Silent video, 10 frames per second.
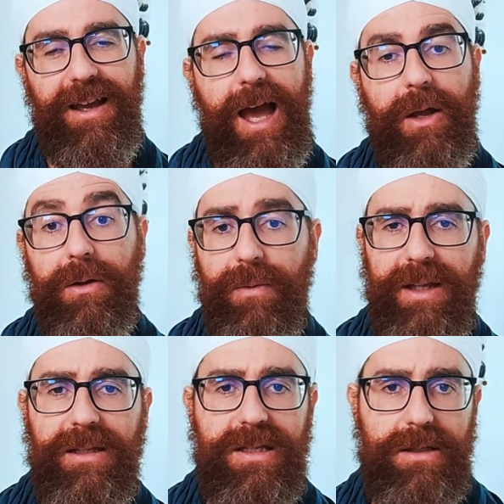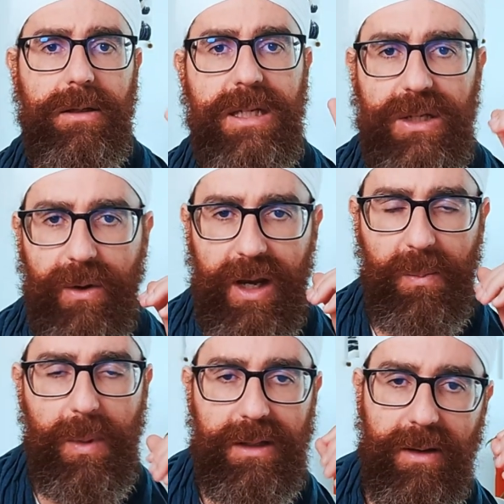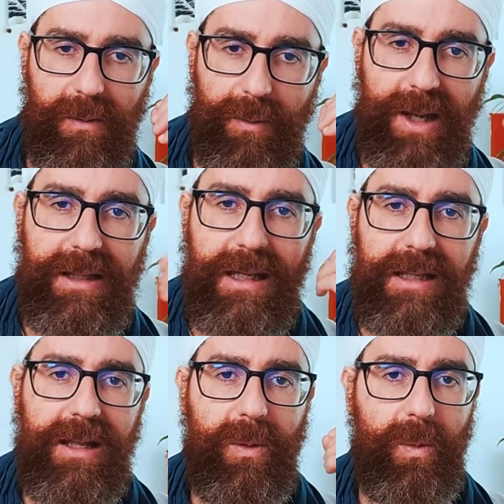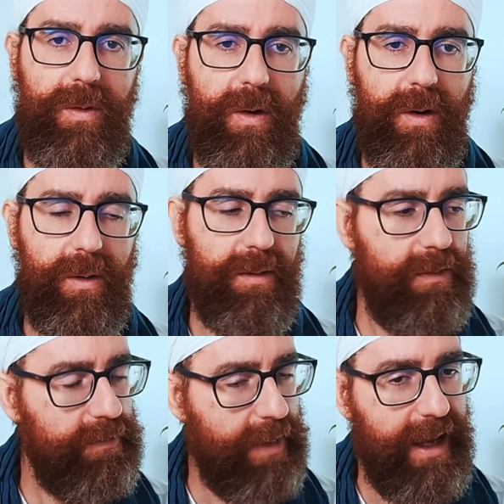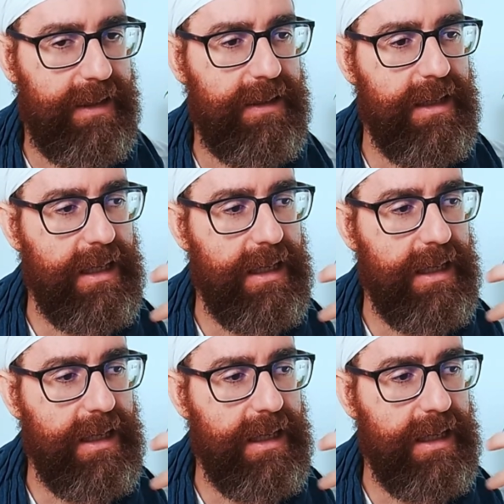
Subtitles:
I could write it just on the screen, but writing it down with your own pen